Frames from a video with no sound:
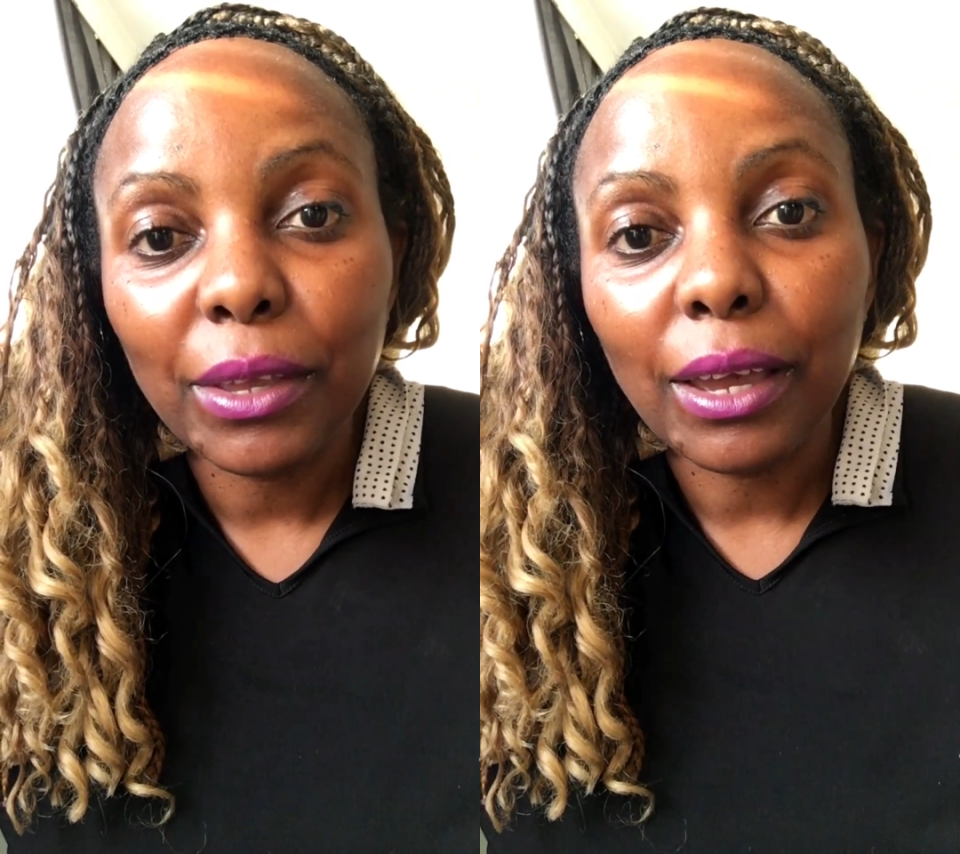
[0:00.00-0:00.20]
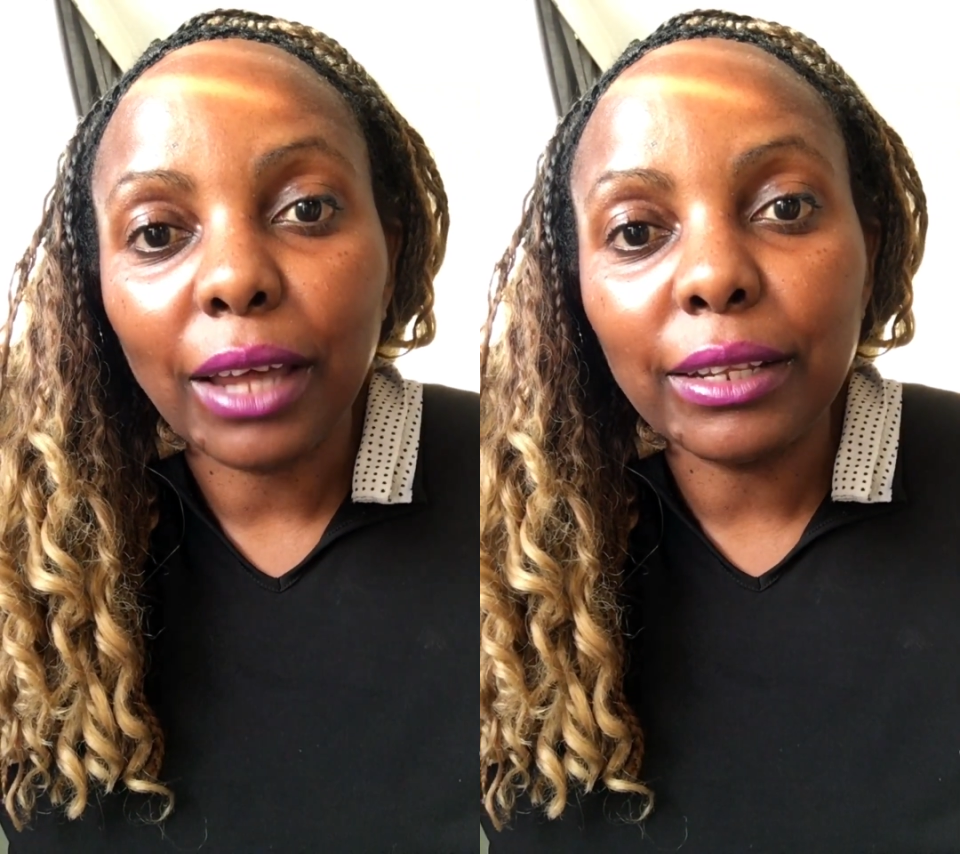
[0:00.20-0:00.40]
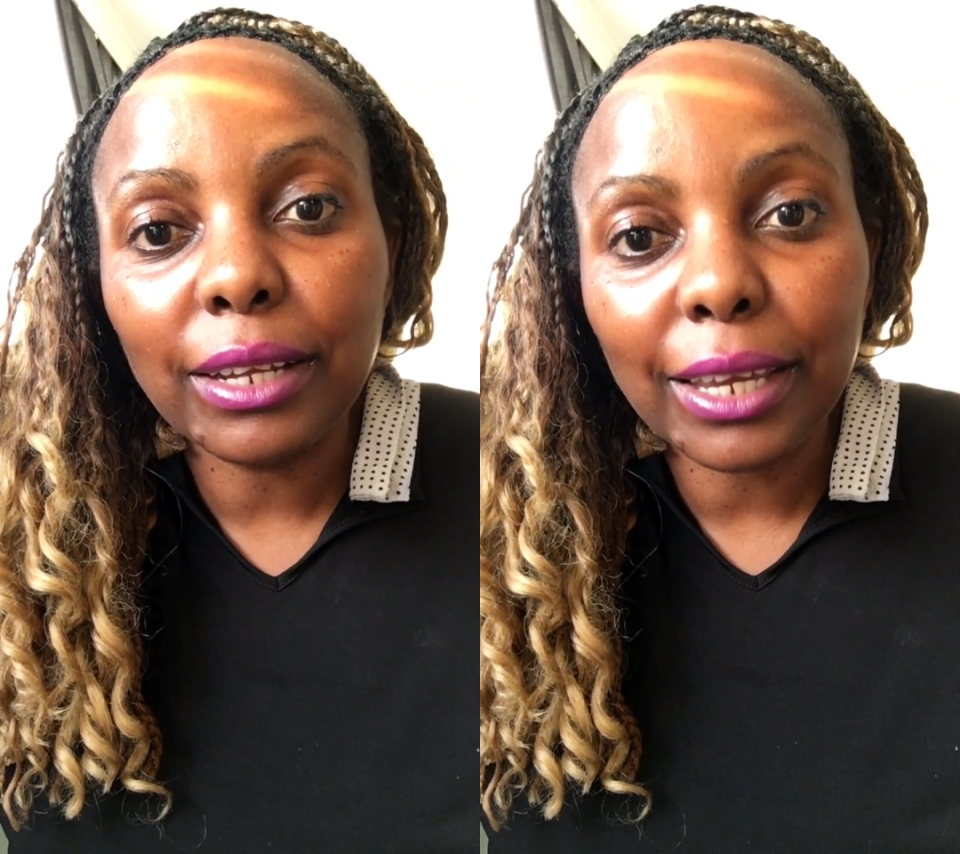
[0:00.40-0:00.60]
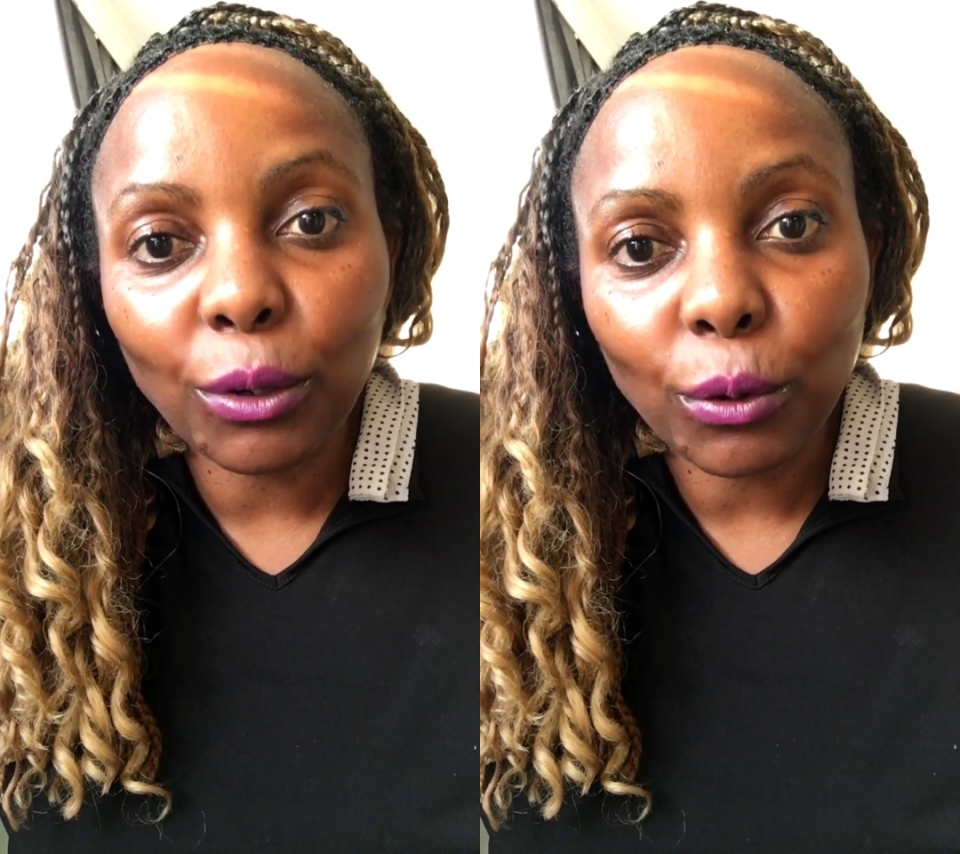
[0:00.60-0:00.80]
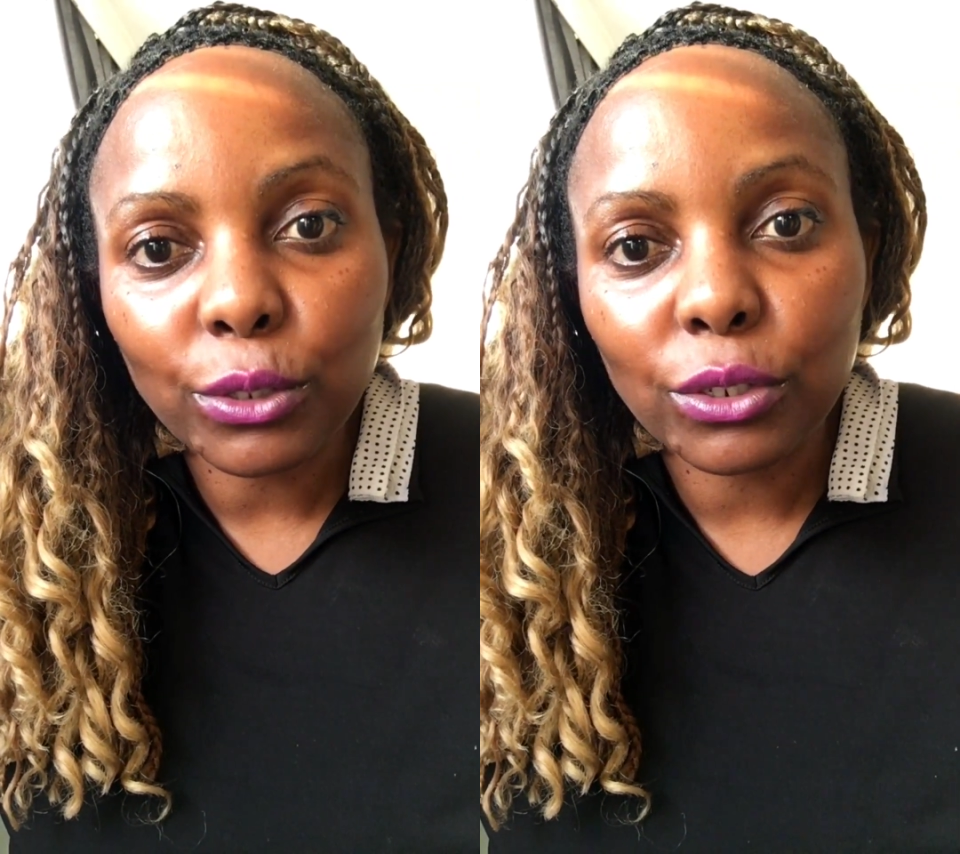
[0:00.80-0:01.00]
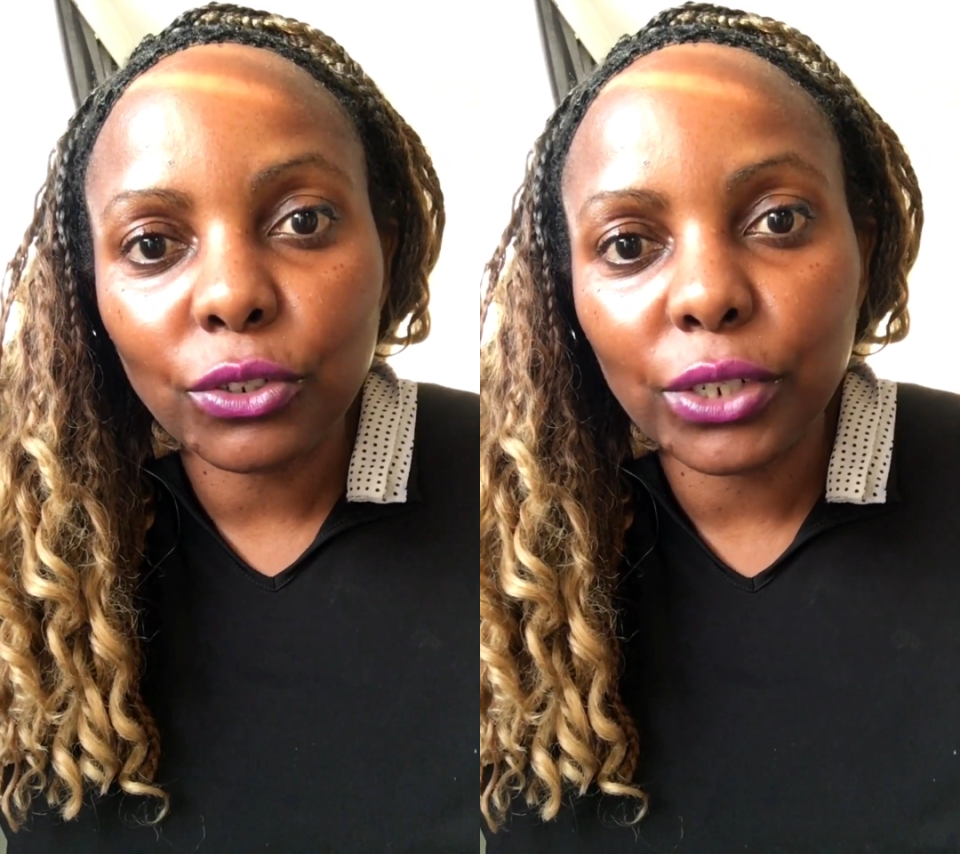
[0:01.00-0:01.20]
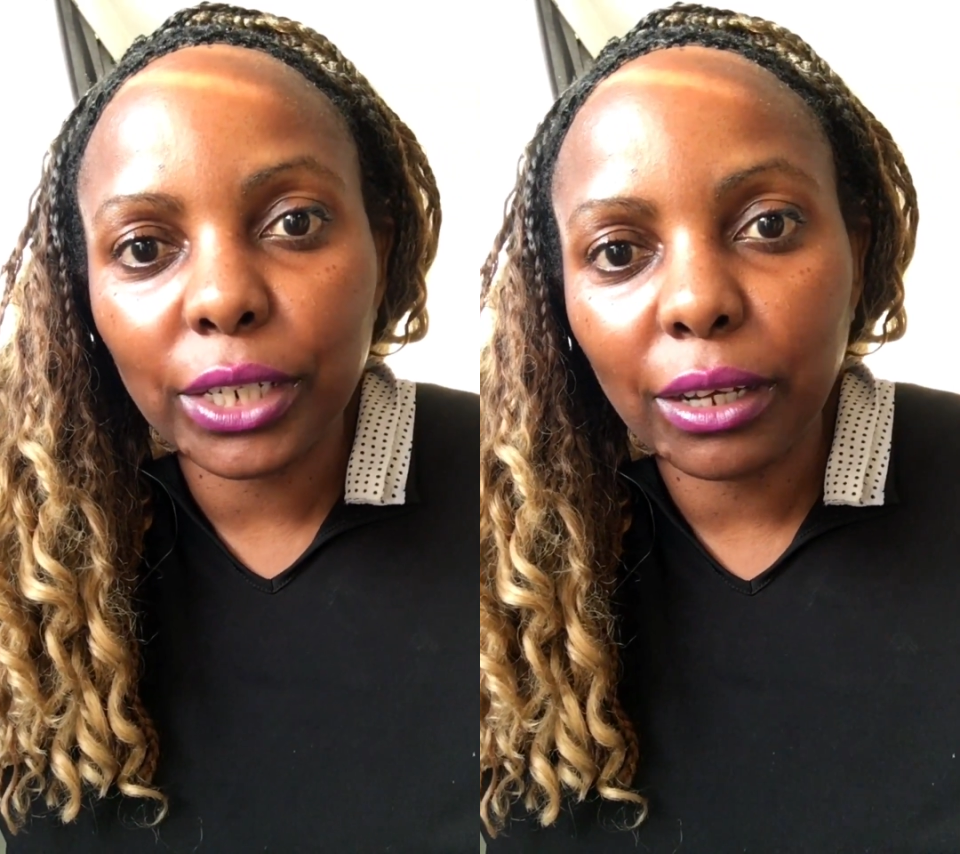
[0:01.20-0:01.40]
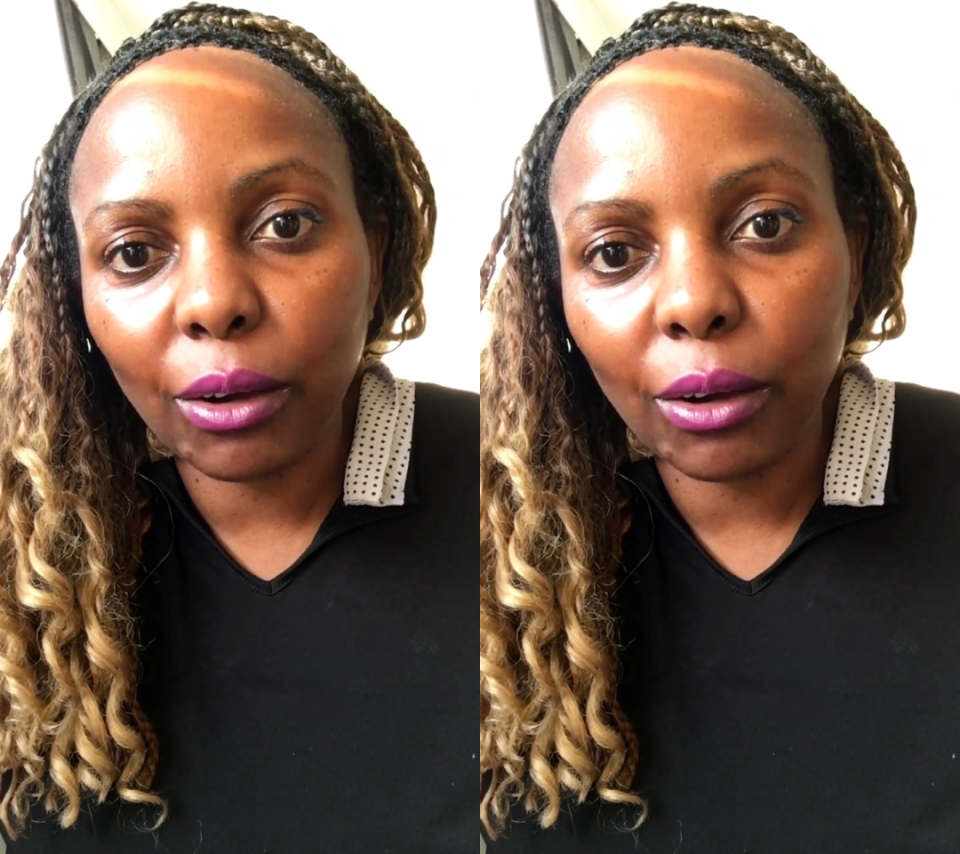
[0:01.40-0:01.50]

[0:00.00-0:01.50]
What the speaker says: And then it can also trigger